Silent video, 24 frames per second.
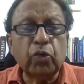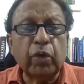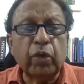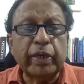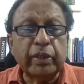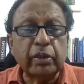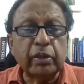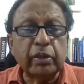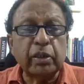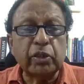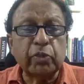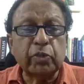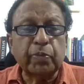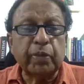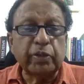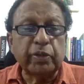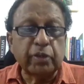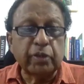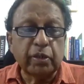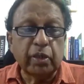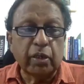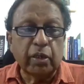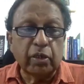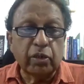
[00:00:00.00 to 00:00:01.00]
twice as
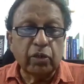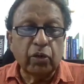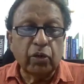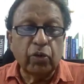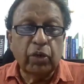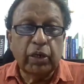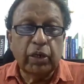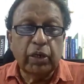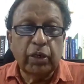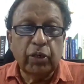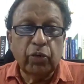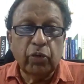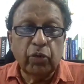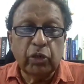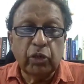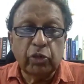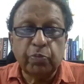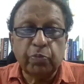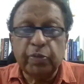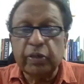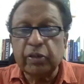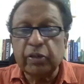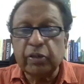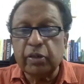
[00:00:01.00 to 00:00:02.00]
president, only U S
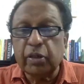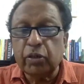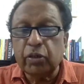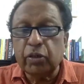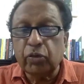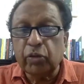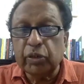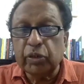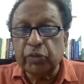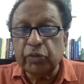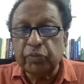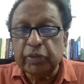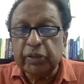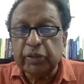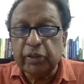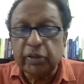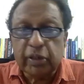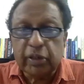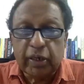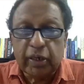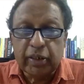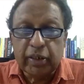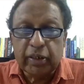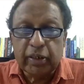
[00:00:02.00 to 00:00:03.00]
president who has
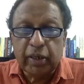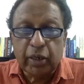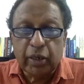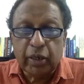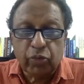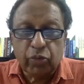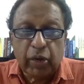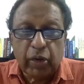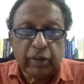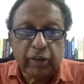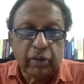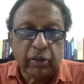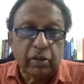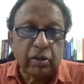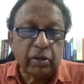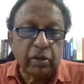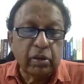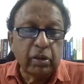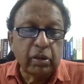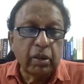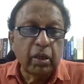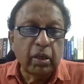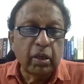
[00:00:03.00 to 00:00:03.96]
visited India twice,